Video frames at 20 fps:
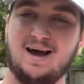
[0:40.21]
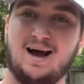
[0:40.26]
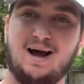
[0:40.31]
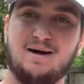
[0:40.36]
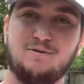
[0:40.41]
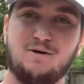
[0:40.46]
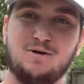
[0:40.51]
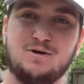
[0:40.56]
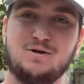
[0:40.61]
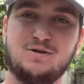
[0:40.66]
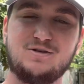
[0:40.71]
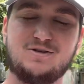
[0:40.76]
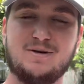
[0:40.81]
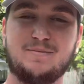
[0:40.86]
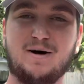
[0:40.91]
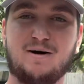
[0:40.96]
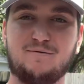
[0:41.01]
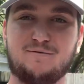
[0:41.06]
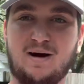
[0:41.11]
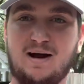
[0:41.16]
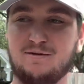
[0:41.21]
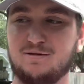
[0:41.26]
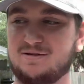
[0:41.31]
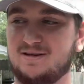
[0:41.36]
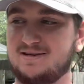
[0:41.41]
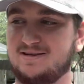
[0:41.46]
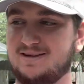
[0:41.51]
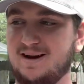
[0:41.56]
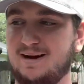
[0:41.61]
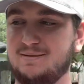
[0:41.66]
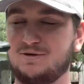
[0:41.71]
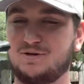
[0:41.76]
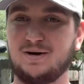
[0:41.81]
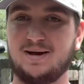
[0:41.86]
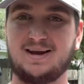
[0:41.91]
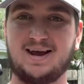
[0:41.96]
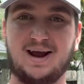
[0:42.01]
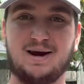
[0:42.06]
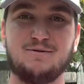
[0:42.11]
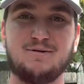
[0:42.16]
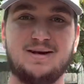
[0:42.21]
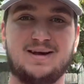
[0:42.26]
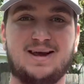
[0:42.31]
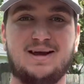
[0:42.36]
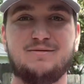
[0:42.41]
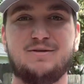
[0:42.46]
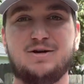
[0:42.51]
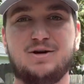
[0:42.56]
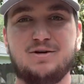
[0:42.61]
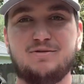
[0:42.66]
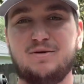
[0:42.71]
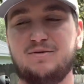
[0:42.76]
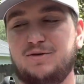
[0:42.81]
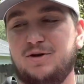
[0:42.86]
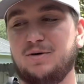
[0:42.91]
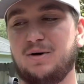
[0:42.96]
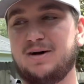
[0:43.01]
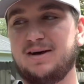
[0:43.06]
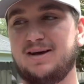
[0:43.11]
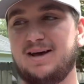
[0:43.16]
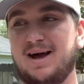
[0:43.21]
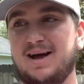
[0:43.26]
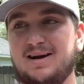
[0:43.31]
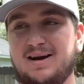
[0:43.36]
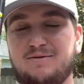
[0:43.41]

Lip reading: I've only used it about 5 or 6 times, so I can't really give a good review on it yet.